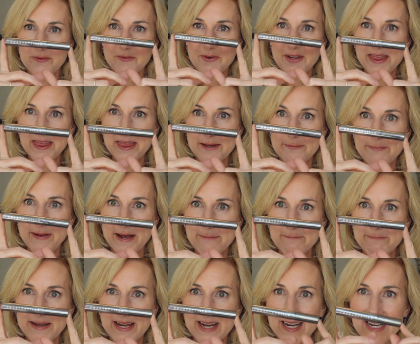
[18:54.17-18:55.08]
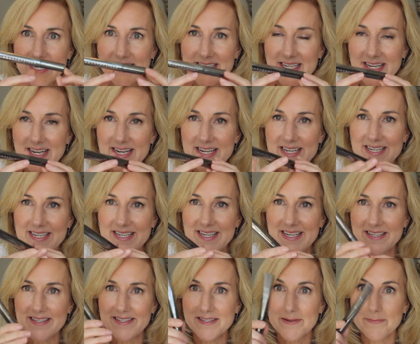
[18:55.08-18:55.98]
with the peptides,
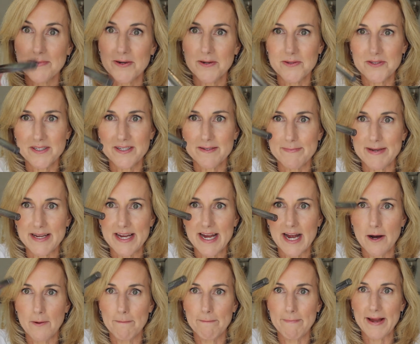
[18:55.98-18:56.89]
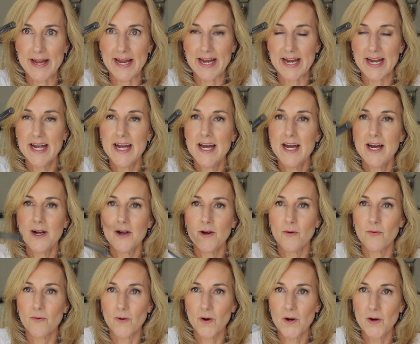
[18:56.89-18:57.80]
is supposed to be helping
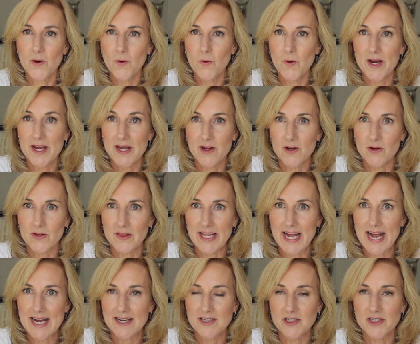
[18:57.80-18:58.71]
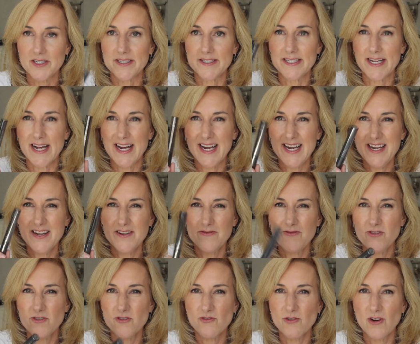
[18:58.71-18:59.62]
grow your lashes. I have
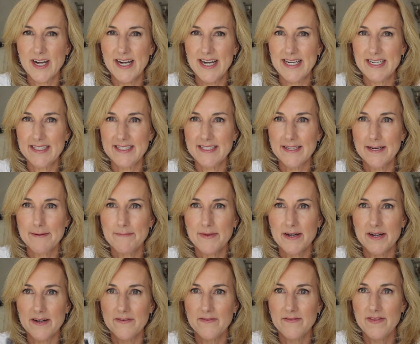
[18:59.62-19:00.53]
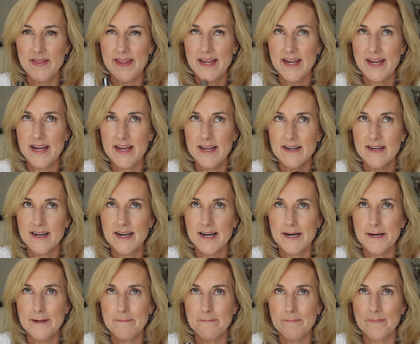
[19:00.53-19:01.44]
tried some of the
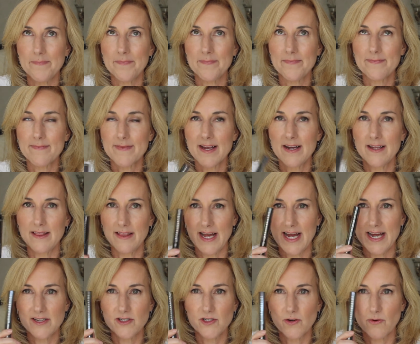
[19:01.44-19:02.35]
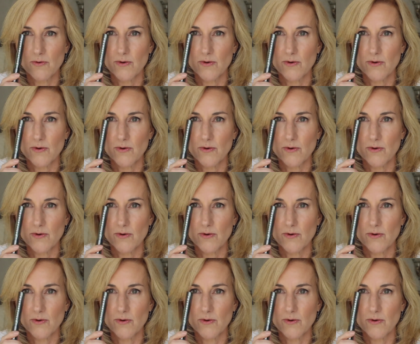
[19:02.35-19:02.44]
lash